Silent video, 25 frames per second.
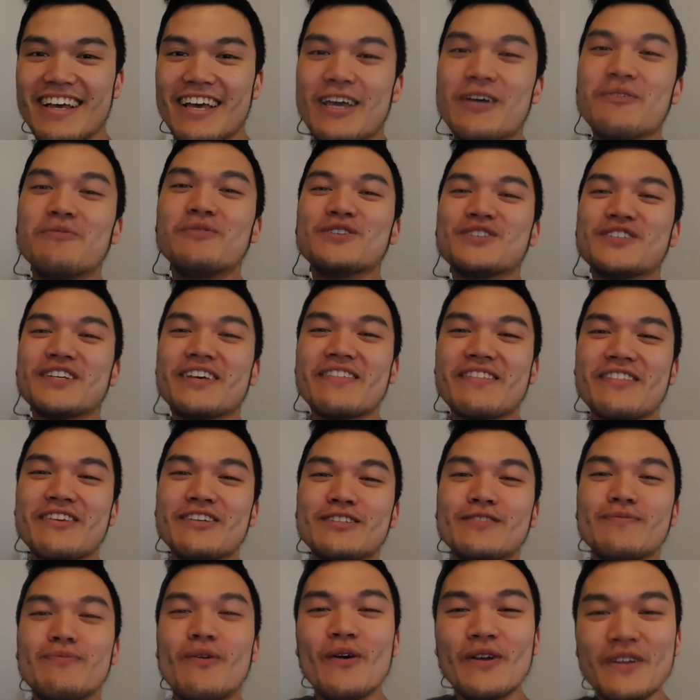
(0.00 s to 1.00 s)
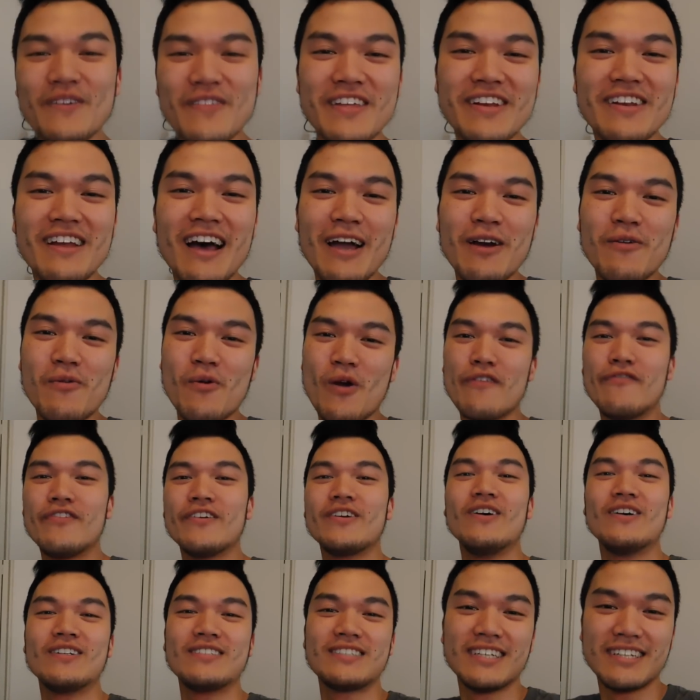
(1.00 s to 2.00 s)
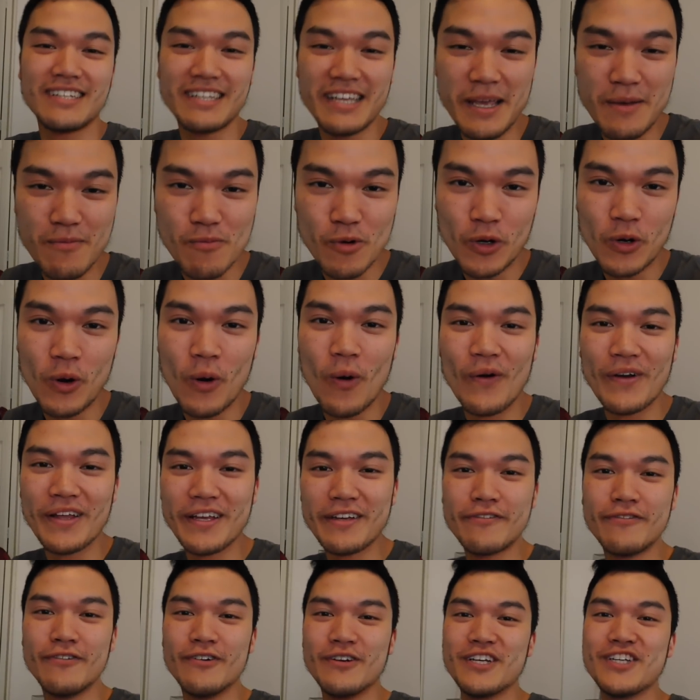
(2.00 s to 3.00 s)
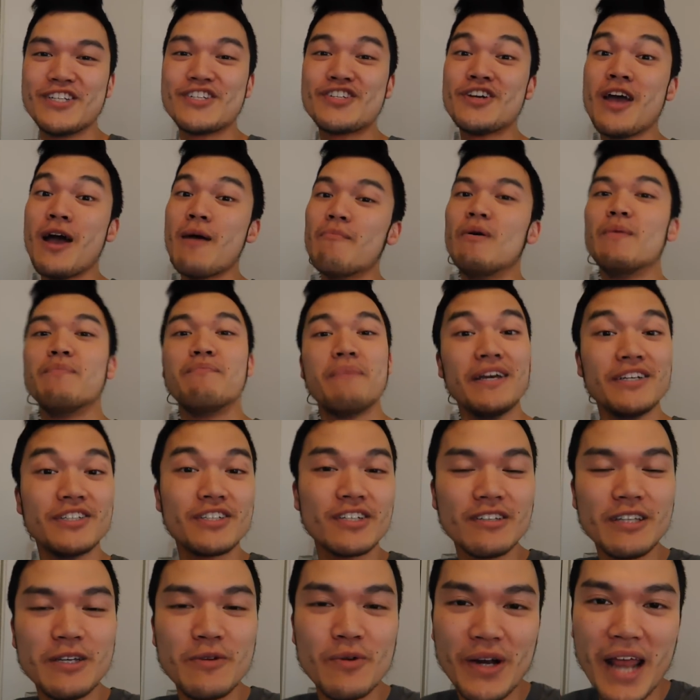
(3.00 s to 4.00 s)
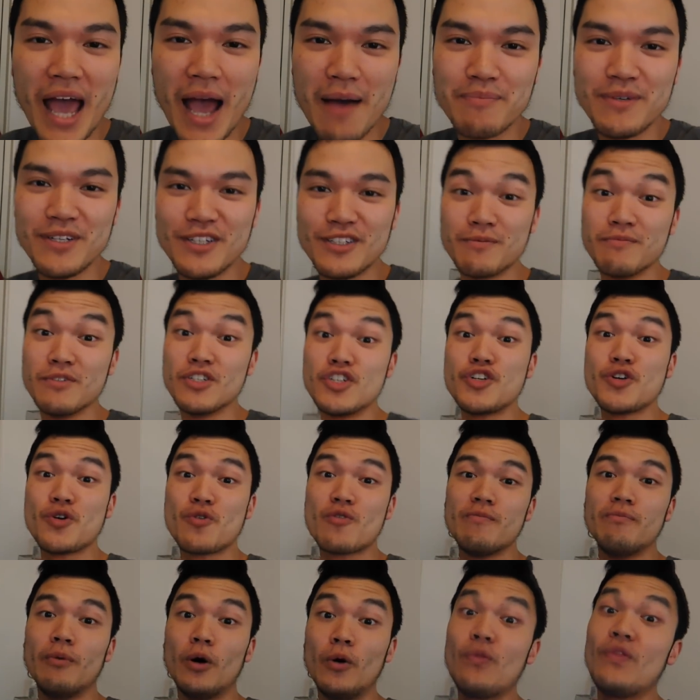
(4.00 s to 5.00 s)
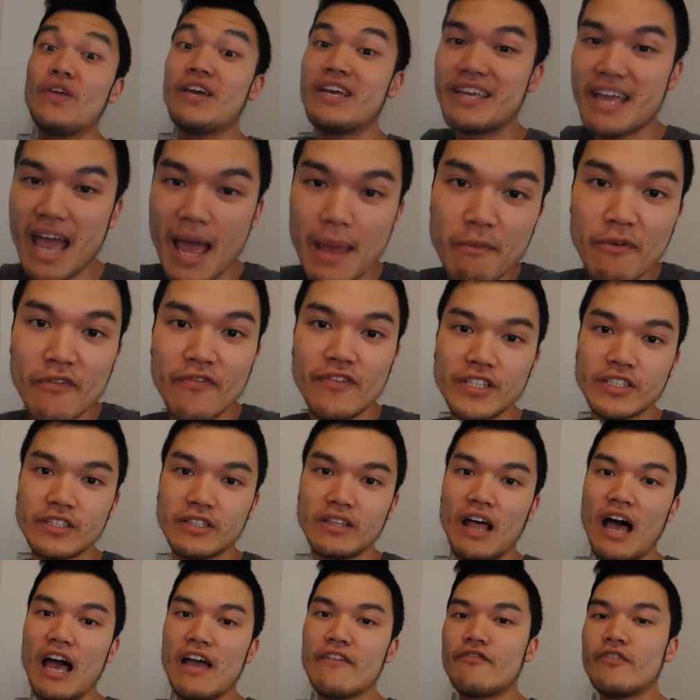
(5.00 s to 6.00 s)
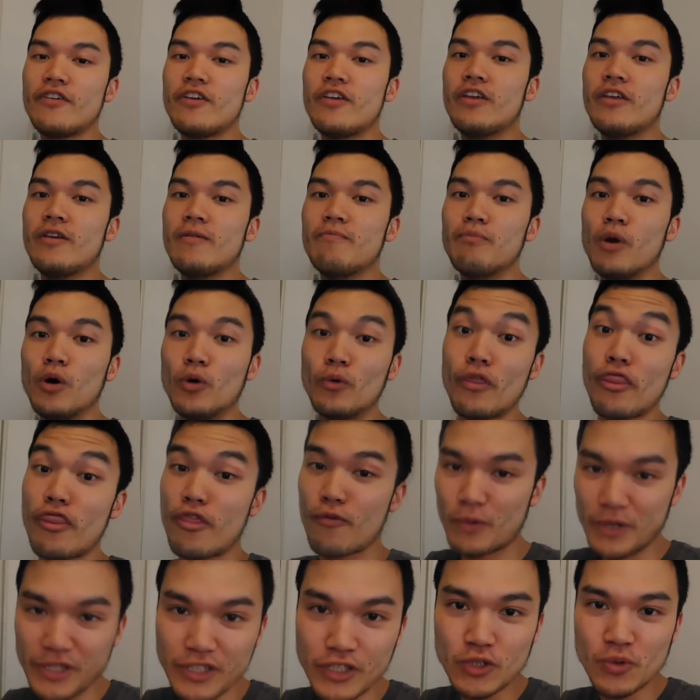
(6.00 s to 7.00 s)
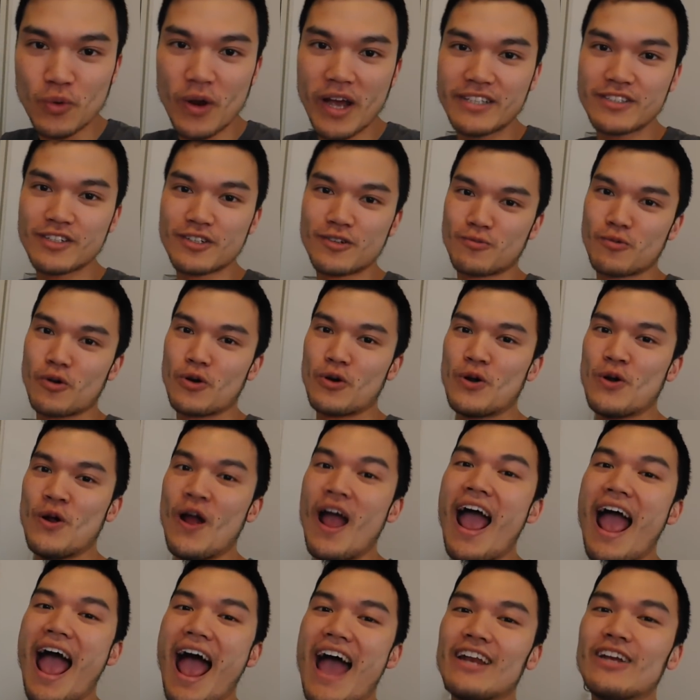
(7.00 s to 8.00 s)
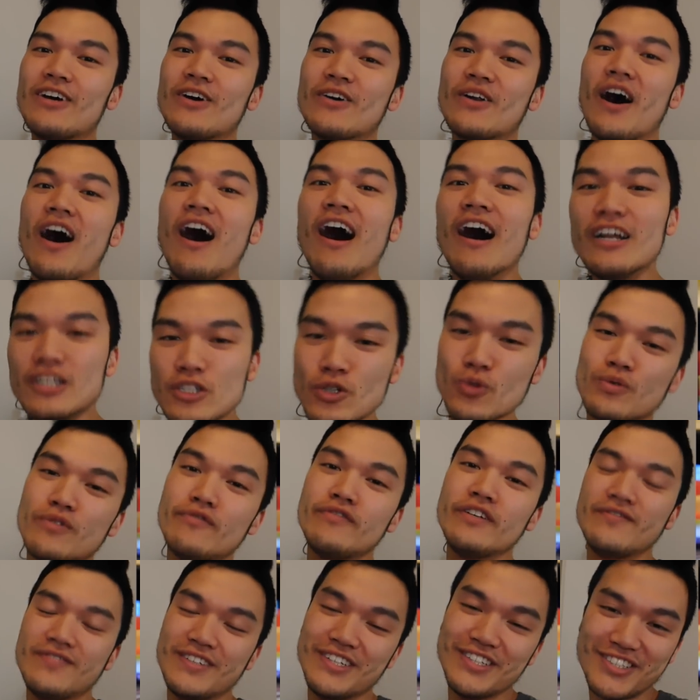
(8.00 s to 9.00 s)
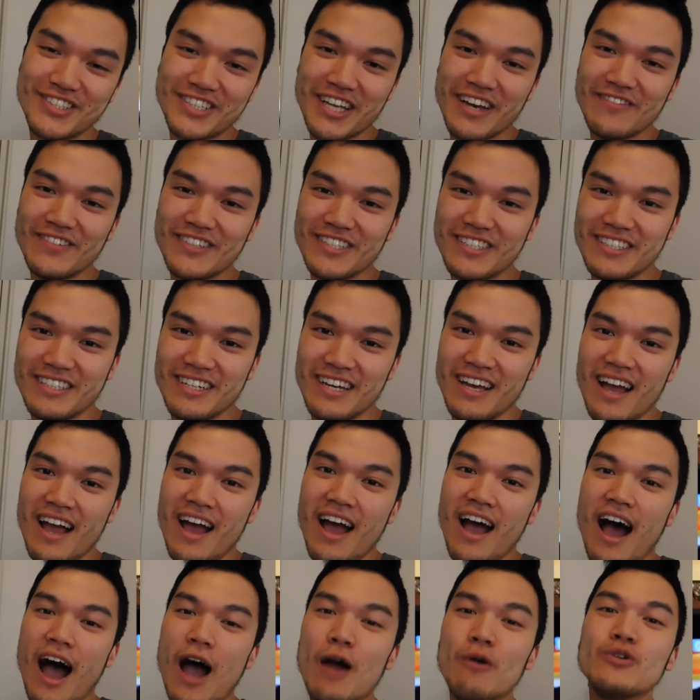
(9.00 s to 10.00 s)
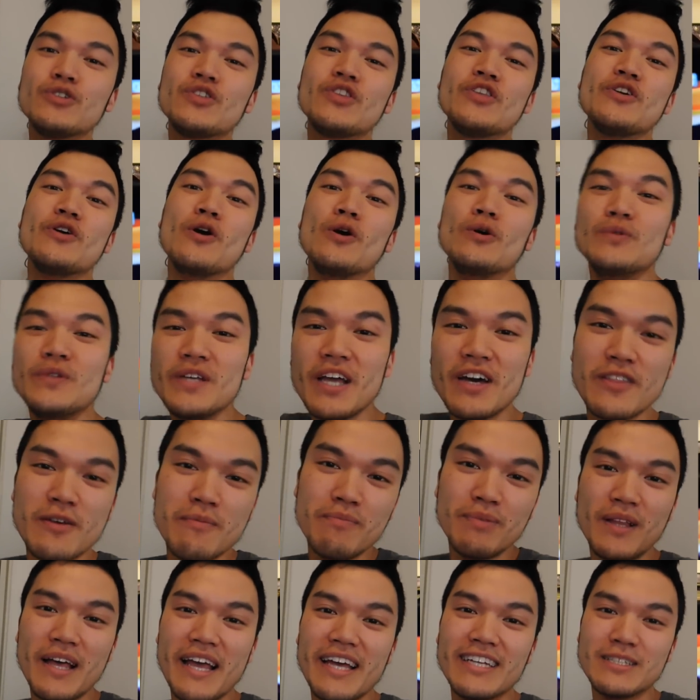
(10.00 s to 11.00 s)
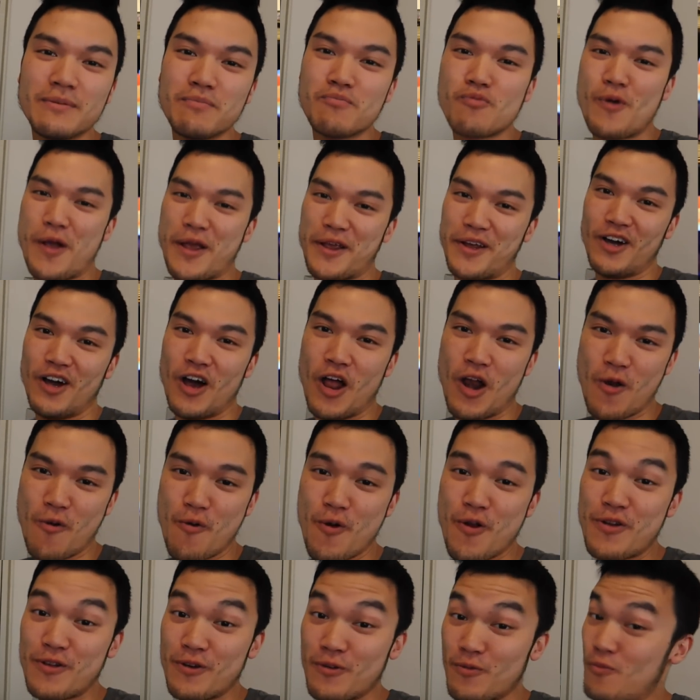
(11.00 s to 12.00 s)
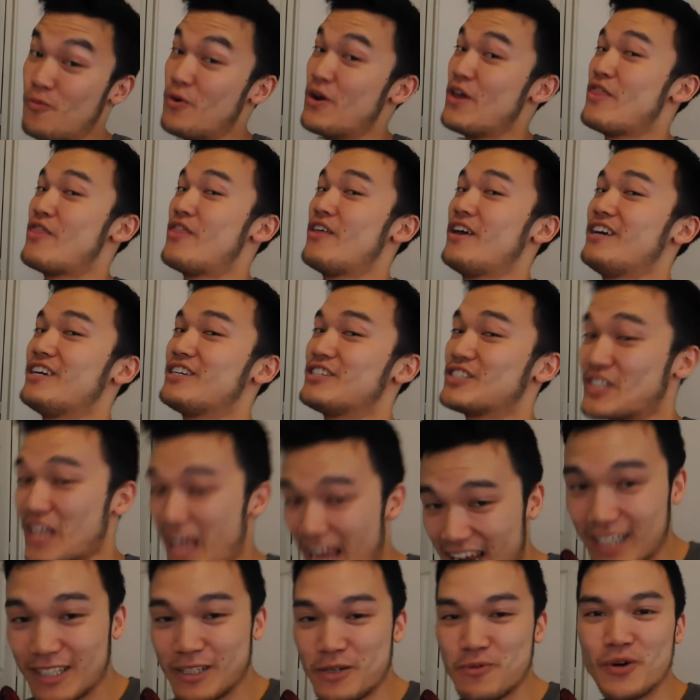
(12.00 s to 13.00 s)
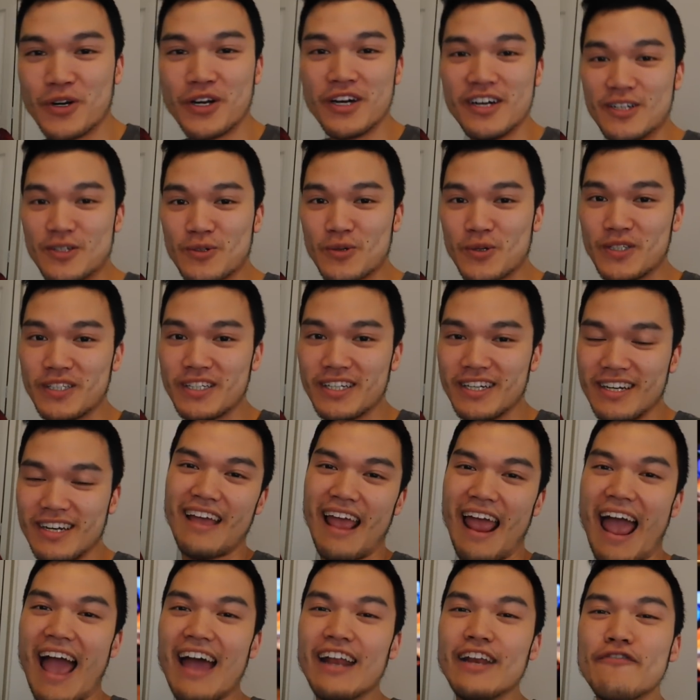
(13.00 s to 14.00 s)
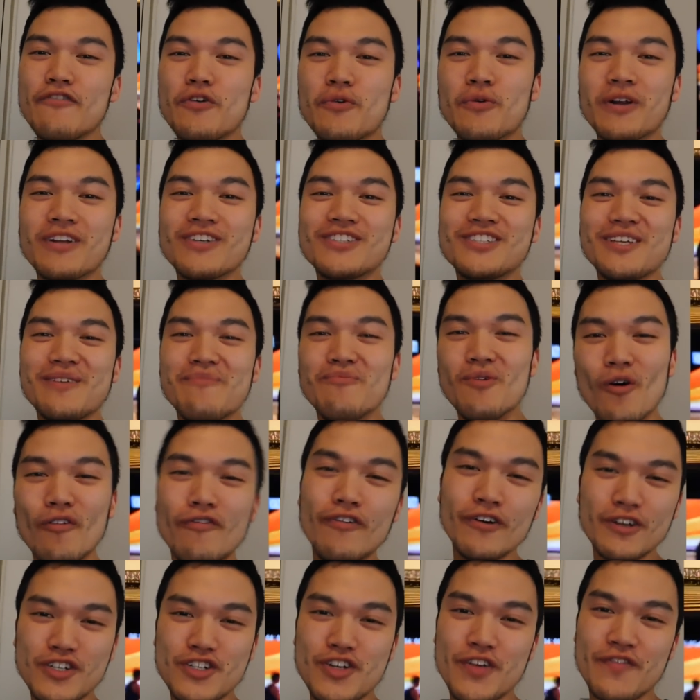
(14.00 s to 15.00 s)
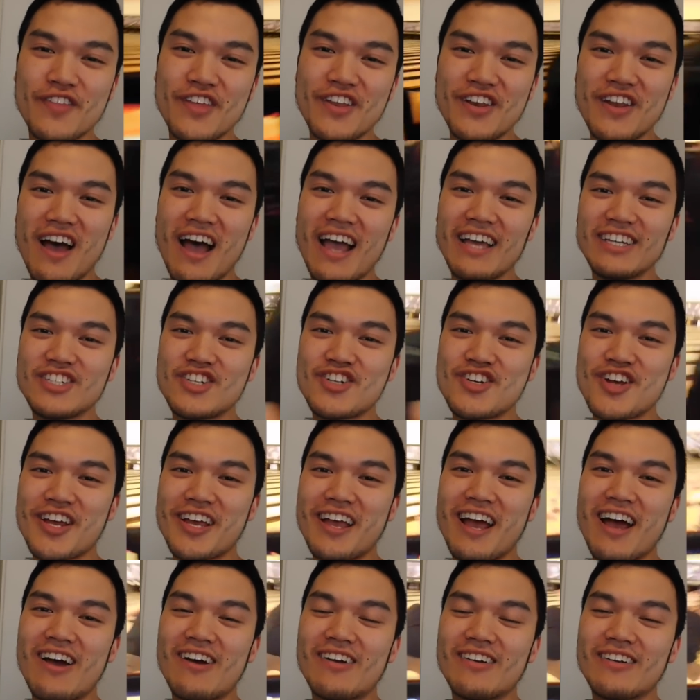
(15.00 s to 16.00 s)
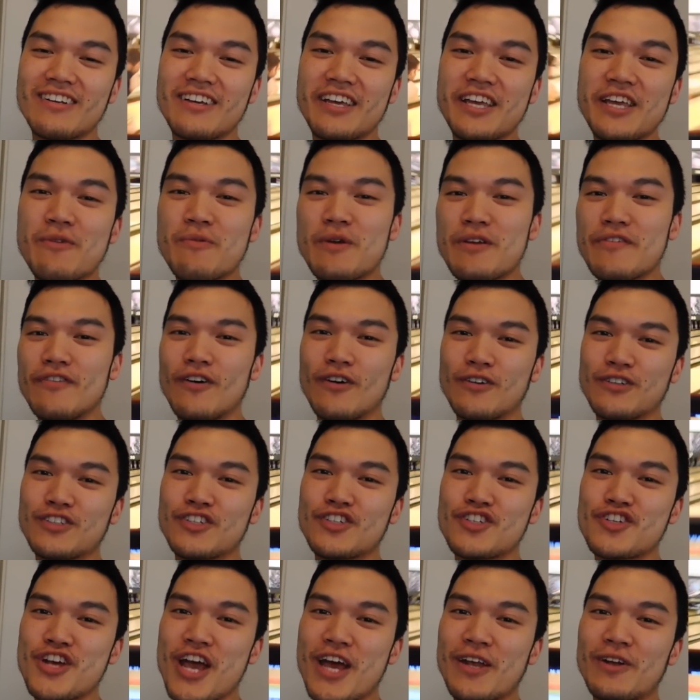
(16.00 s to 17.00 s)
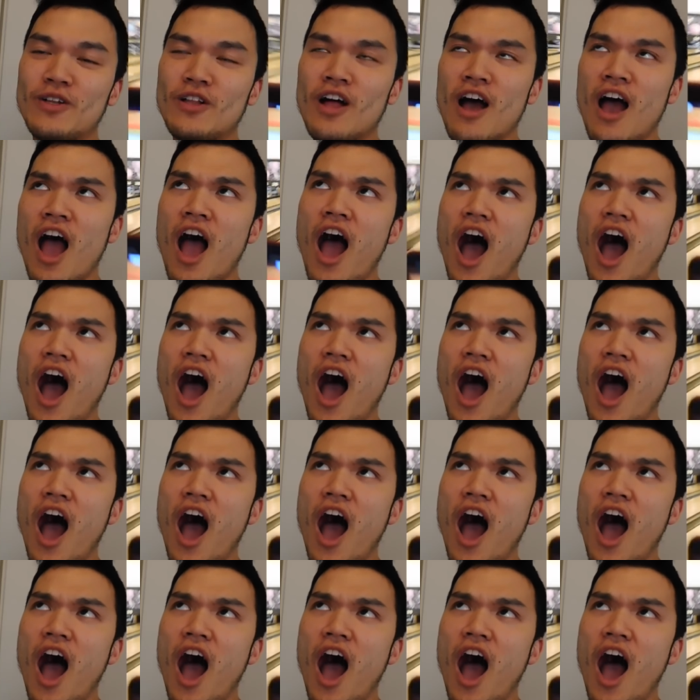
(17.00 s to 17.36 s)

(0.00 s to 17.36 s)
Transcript: It was at this point in the night where I forgot to keep recording footage, but basically what happened is Majira bowled the game of his life. He bowled 3 strikes in a row and got 157. I was the only other player to break 100 with exactly 100. And if you want to see more footage of the night, check out Kiwi Fox's channel.